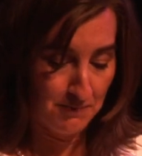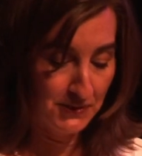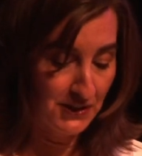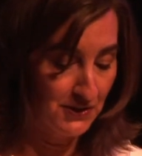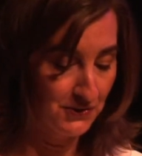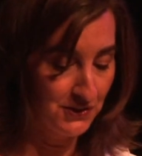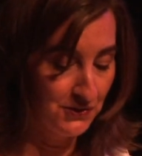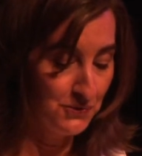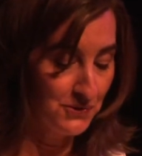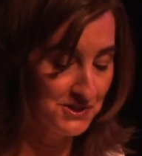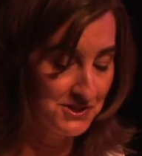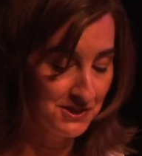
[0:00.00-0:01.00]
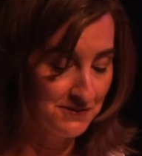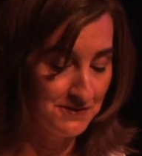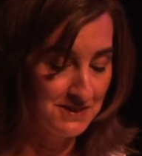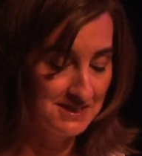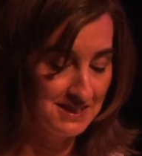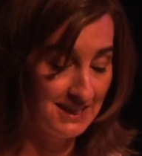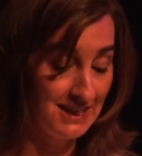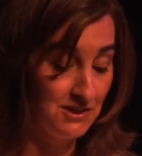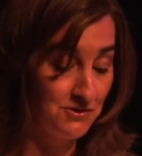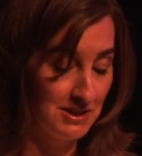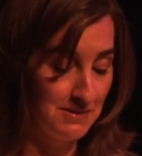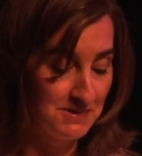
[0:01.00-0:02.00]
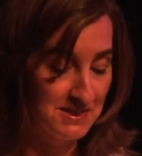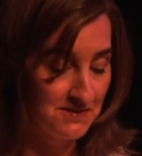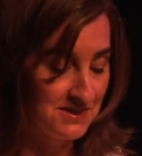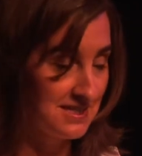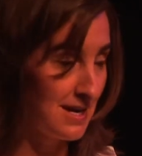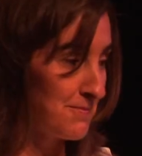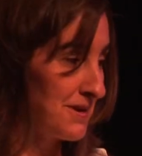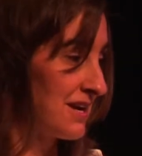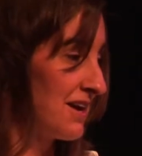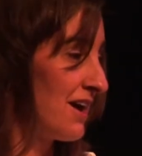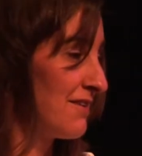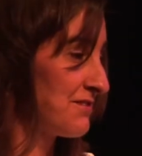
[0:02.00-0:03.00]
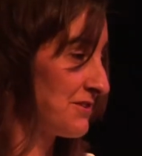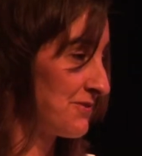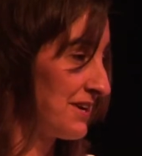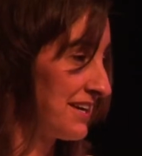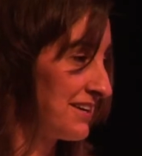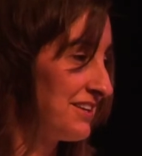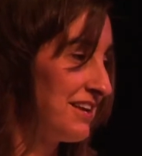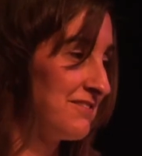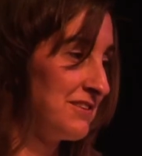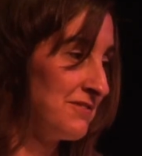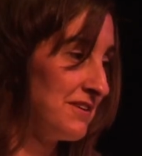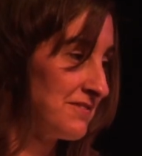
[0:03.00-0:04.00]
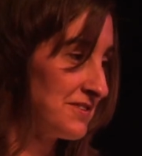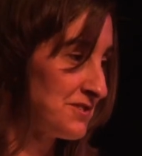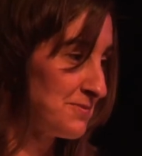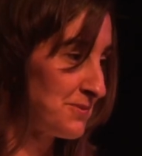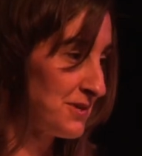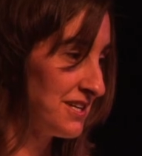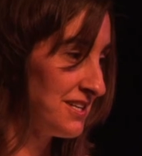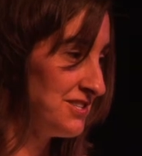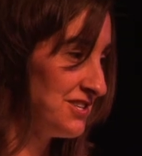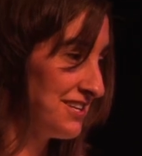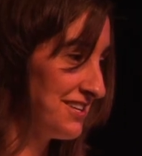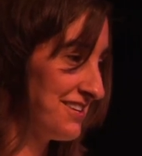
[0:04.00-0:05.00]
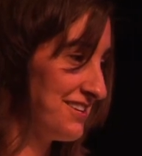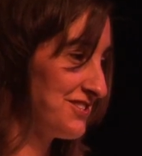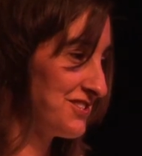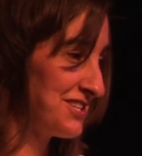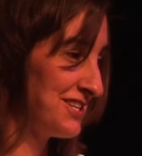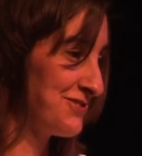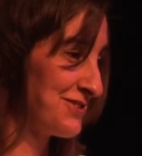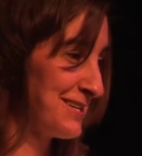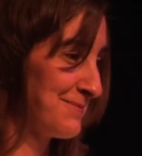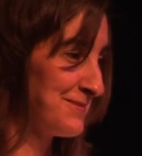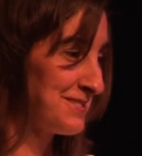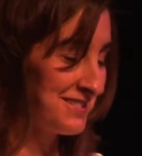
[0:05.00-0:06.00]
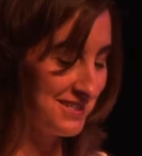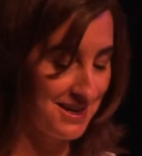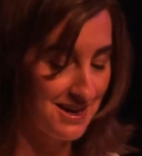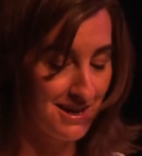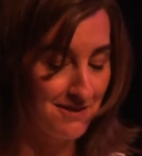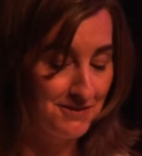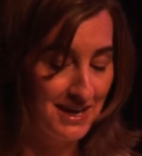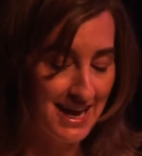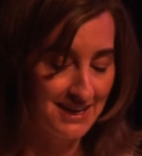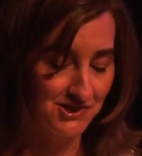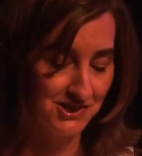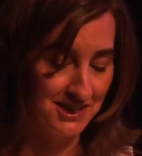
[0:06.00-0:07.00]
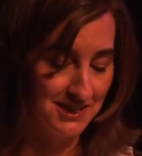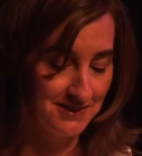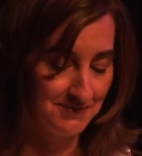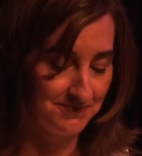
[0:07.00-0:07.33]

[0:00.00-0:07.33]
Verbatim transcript: Below the cool surface, he dreams of stepping off the rail of the river's bridge. She dreams of catching.